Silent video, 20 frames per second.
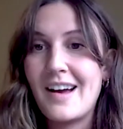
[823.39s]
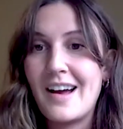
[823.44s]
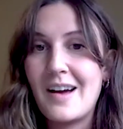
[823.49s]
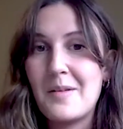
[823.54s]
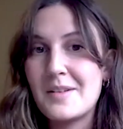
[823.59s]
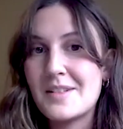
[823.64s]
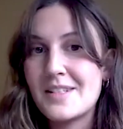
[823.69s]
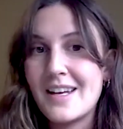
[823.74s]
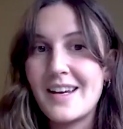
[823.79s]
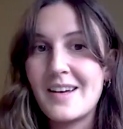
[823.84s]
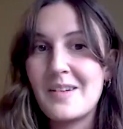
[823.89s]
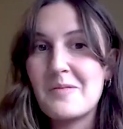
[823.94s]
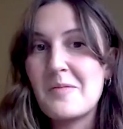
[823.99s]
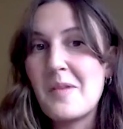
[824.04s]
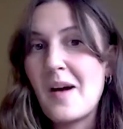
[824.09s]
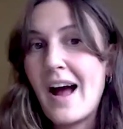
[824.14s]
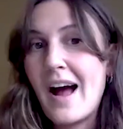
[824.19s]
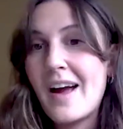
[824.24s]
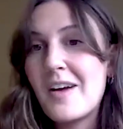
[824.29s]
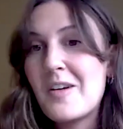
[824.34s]
I was like,
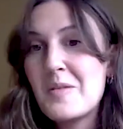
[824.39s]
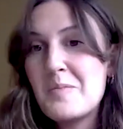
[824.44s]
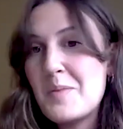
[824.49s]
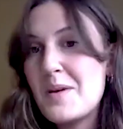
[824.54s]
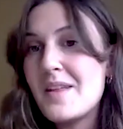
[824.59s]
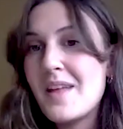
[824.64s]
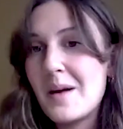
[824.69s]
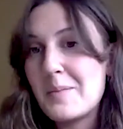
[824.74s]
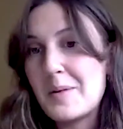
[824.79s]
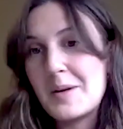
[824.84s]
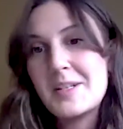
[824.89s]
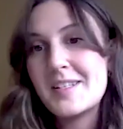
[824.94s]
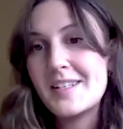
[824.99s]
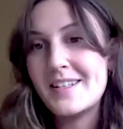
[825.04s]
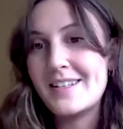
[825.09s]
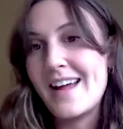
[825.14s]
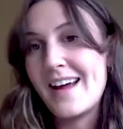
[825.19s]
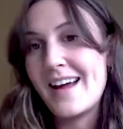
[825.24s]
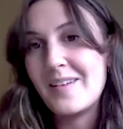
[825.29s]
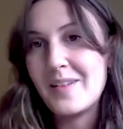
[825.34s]
I could be that
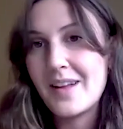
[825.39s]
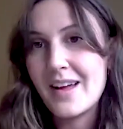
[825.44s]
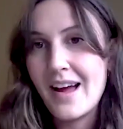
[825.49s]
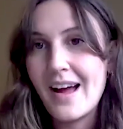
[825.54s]
person now.